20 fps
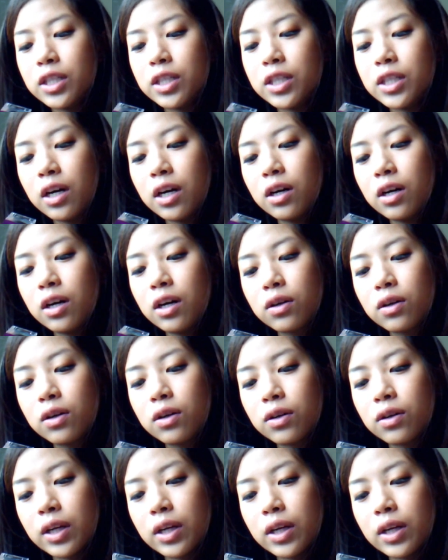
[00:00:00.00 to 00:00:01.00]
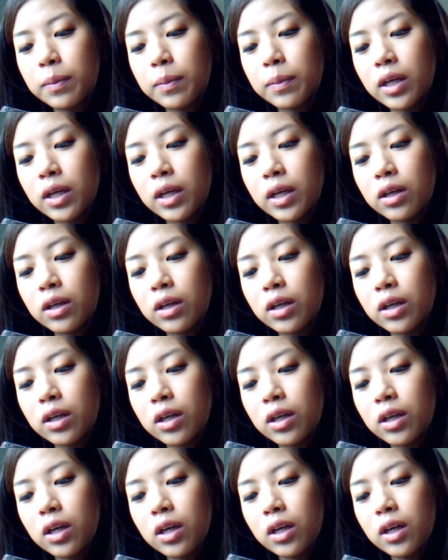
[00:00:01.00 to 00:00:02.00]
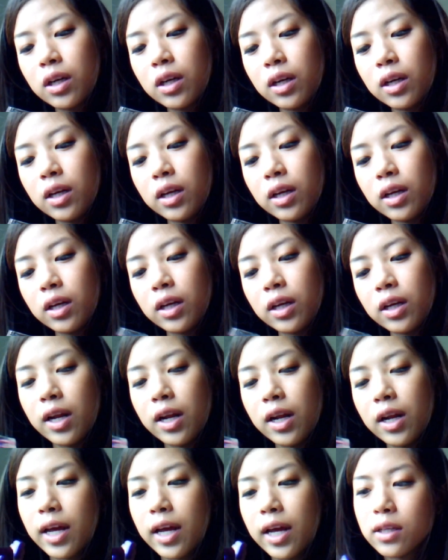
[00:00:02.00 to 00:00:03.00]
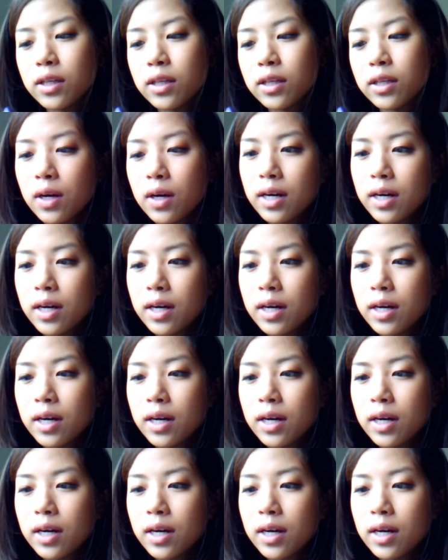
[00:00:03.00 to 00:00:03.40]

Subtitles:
Gel Cream Liner in Hazel